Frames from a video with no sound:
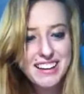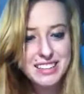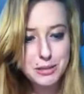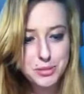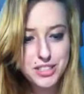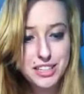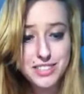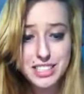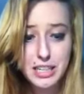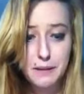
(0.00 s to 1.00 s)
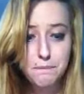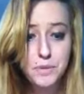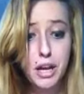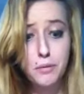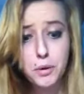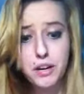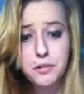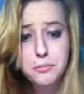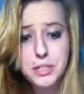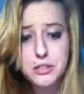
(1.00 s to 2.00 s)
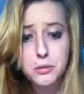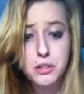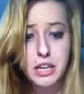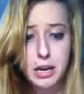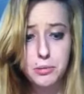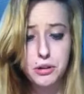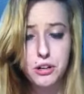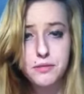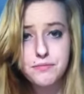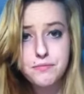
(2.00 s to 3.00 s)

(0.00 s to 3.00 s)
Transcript: Number 17. Have you ever been to a gay bar?